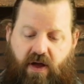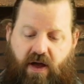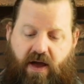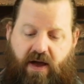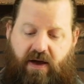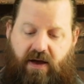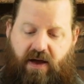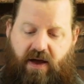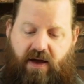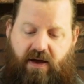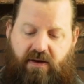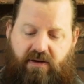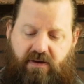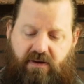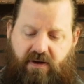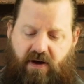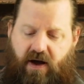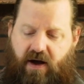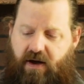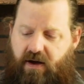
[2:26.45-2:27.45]

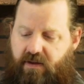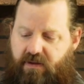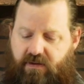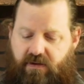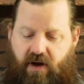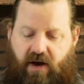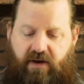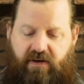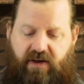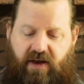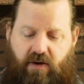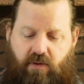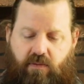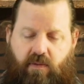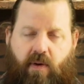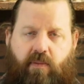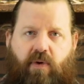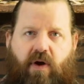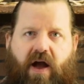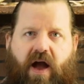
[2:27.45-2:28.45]
And I can't
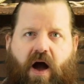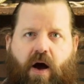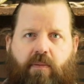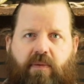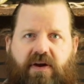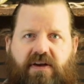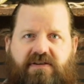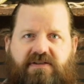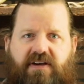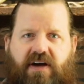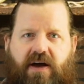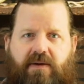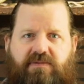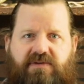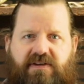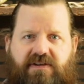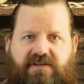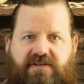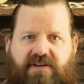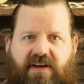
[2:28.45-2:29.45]
remember how many
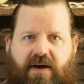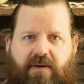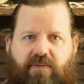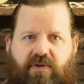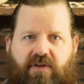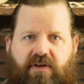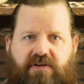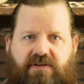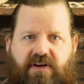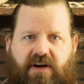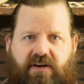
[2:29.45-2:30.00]
times they say, but